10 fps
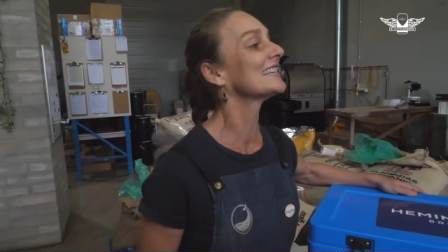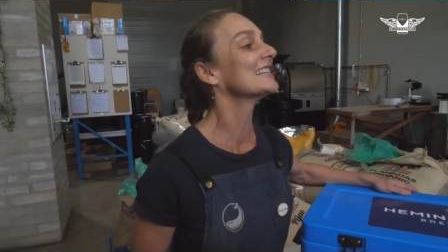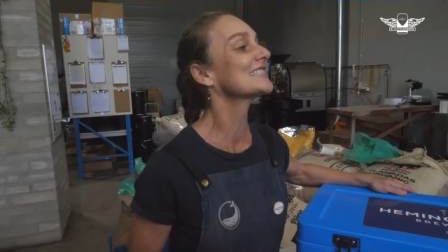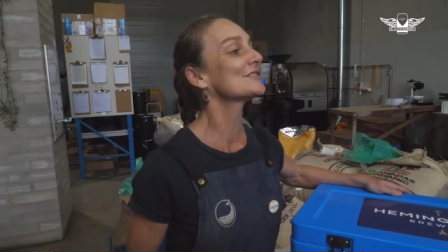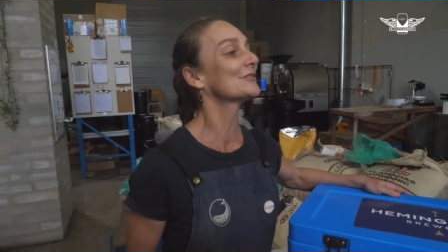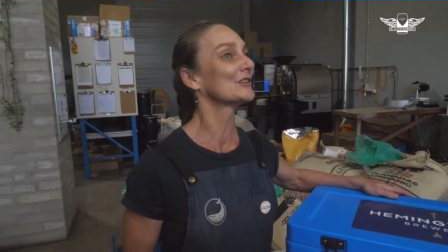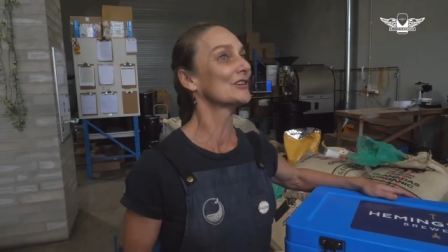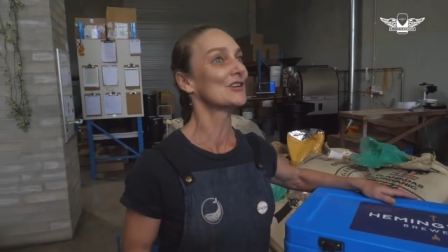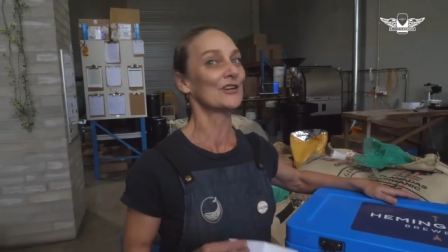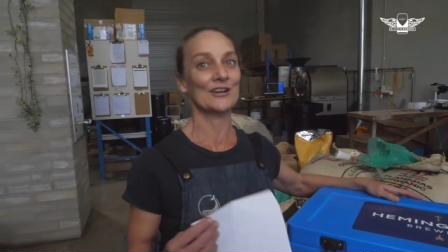things
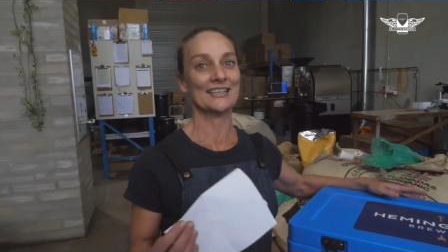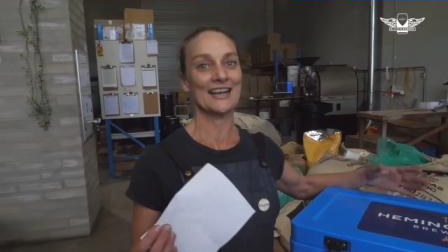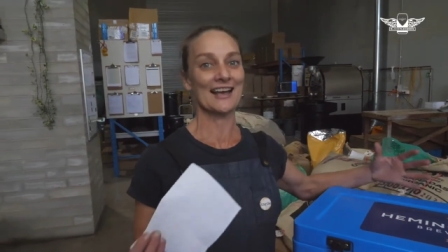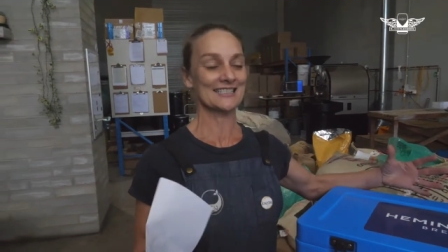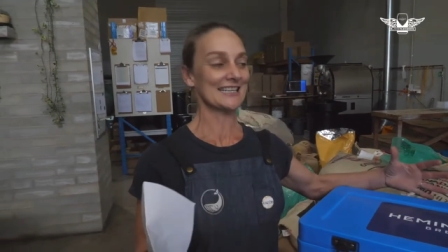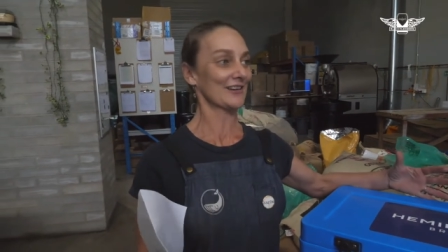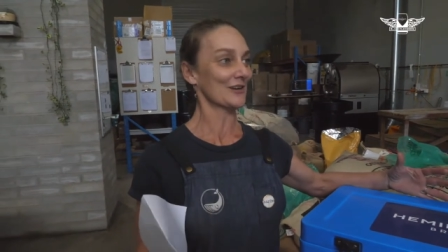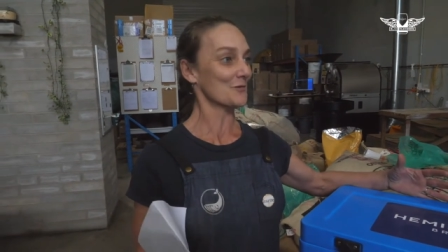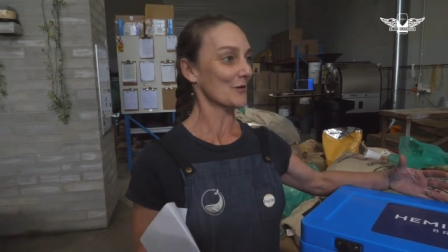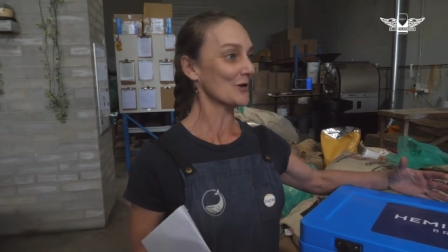for not only us
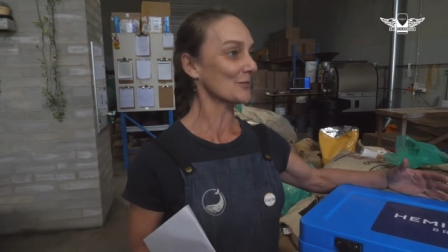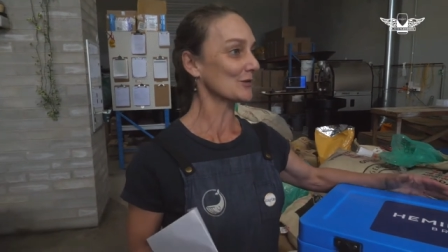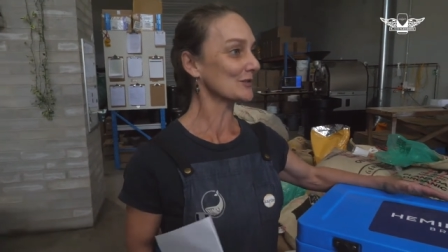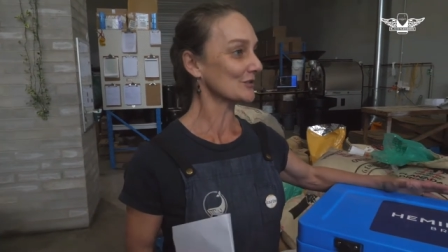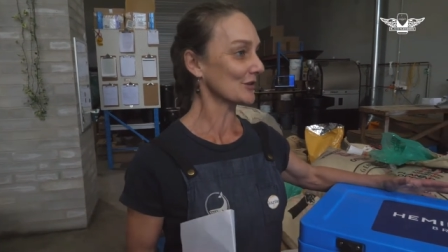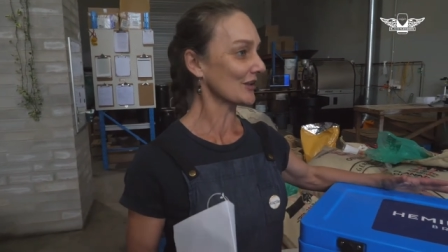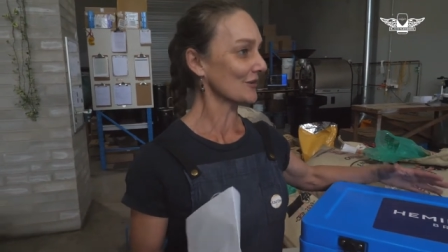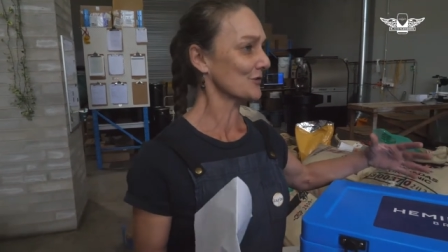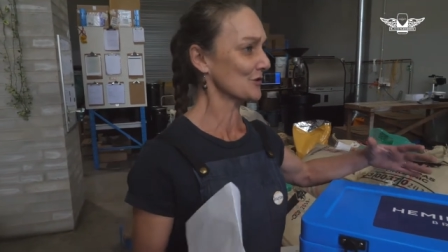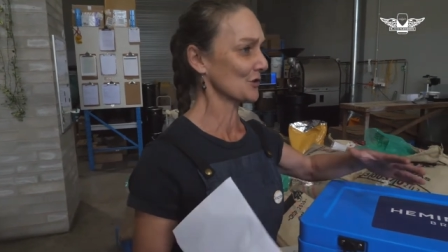here at work but also like for the